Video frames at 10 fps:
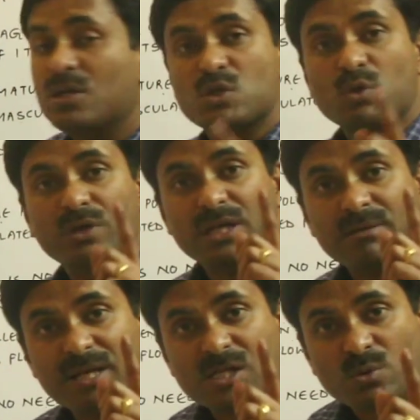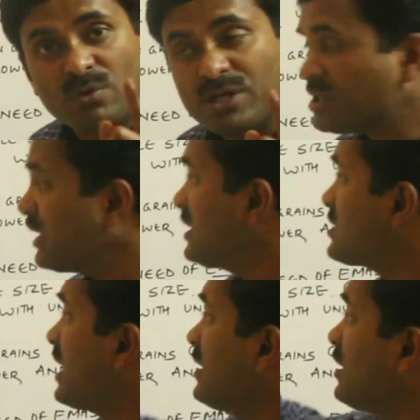So emasculation
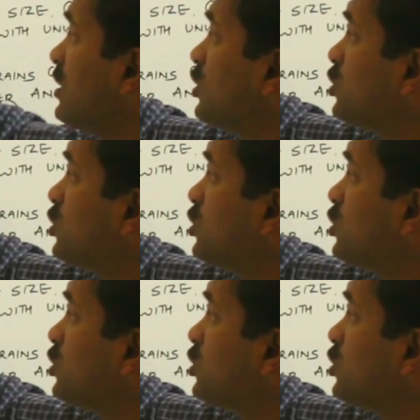is done